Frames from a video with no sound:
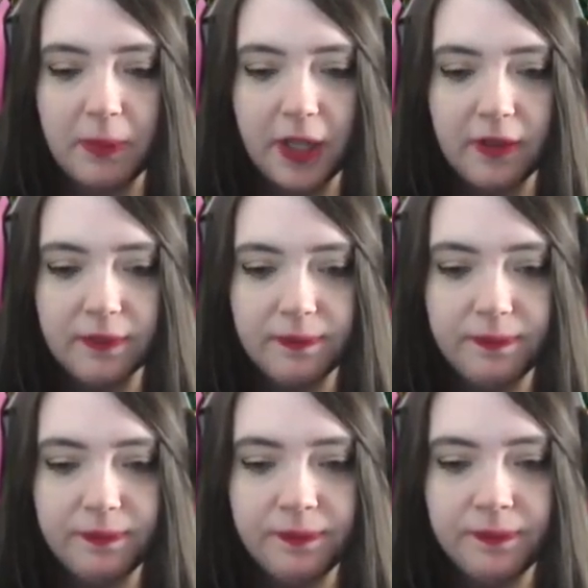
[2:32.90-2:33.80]
I'm dead.
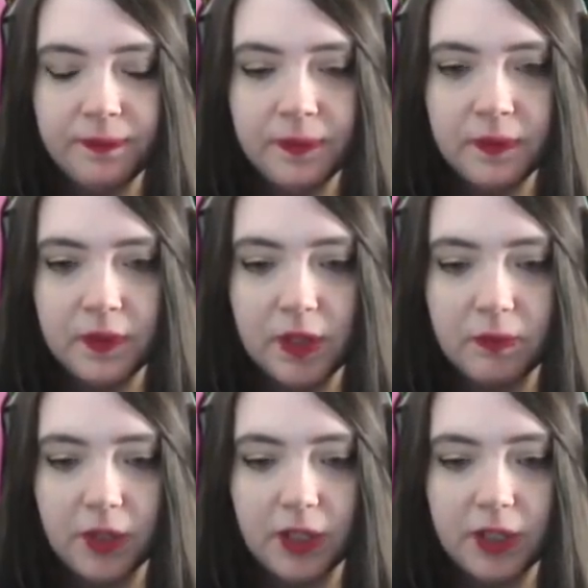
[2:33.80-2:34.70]

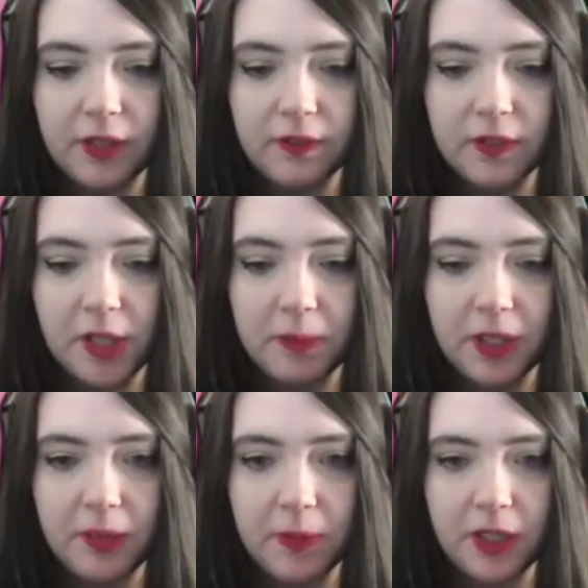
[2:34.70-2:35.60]
I'm fucking dead. I'm
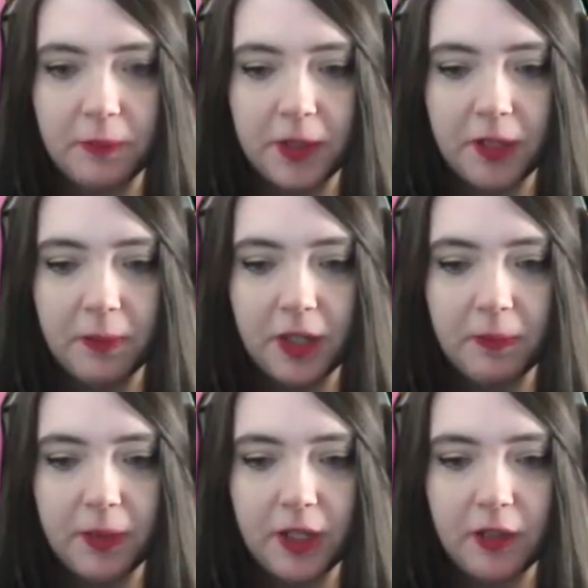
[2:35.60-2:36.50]
dead, I'm dead, I'm dead, I'm
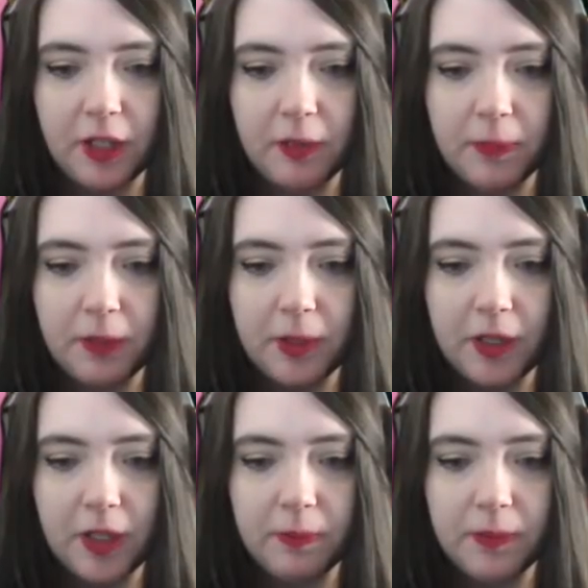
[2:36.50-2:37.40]
dead, I'm dead, I'm dead, I'm
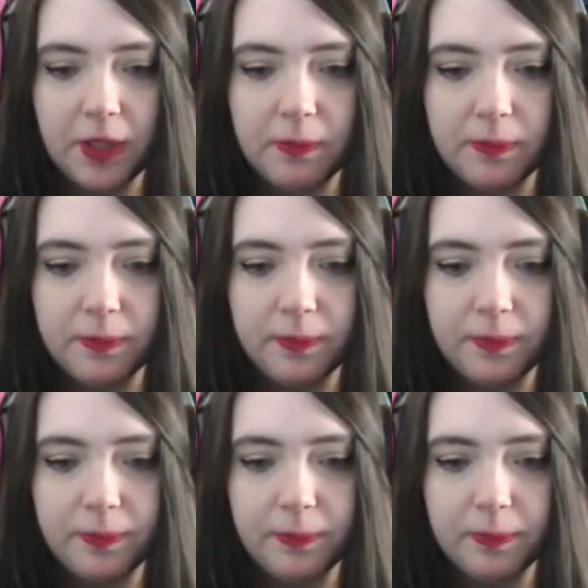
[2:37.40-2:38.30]
dead, I'm dead,
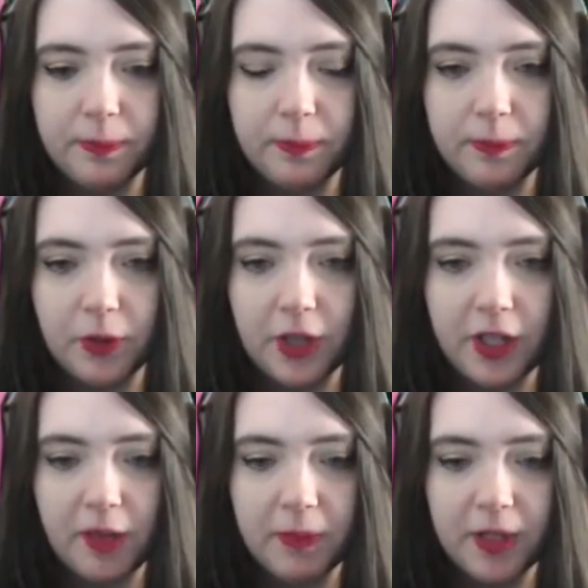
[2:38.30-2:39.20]
Okay,
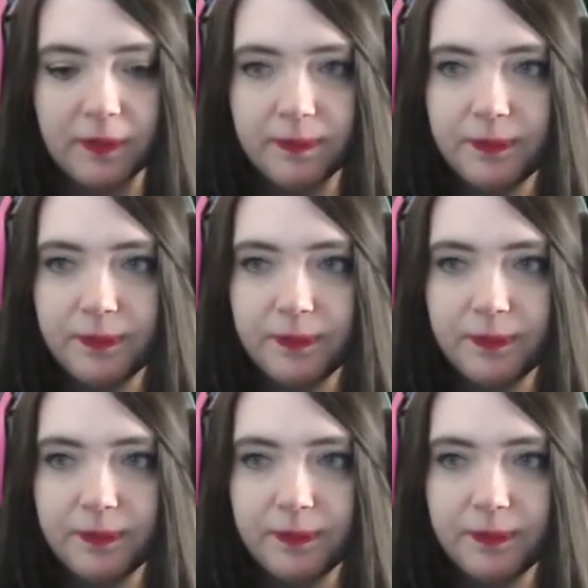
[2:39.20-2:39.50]
now I'm dead.